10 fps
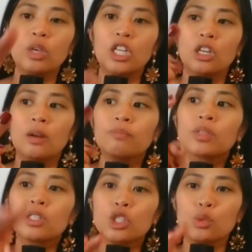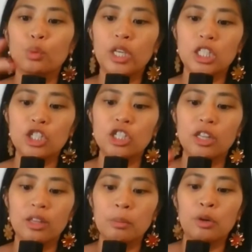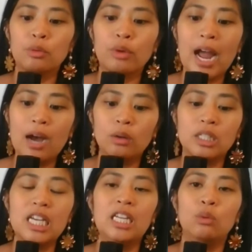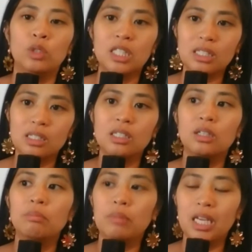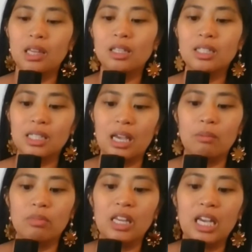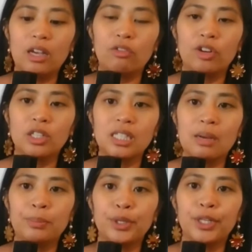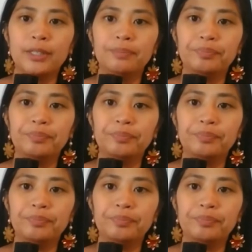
can switch them around and it would still mean the same thing. For example,